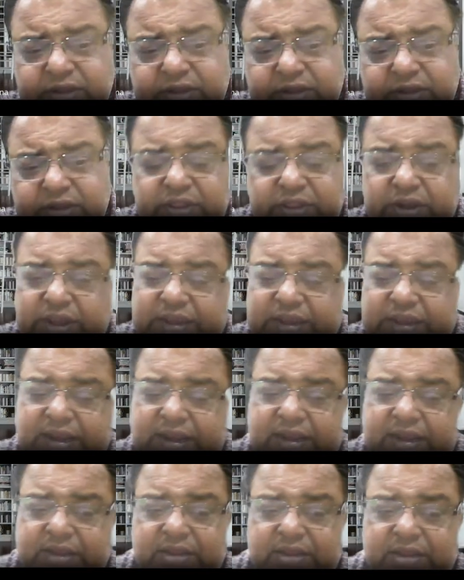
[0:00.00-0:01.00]
the retail
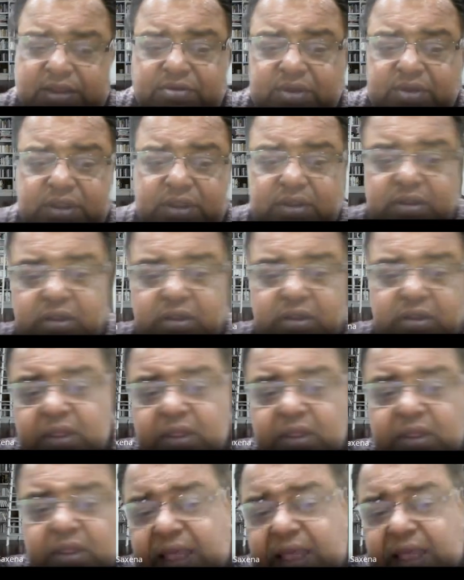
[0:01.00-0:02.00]
industry.
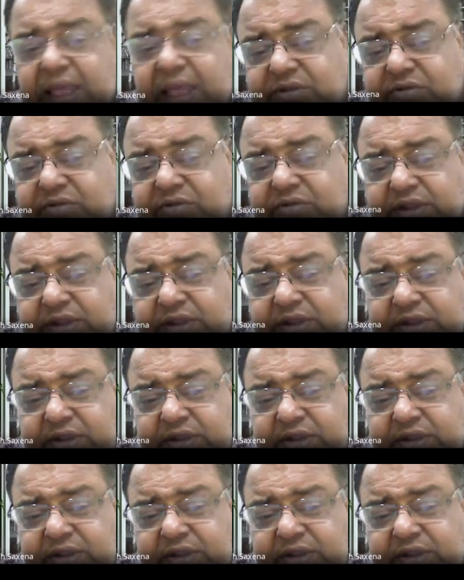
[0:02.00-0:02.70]
Association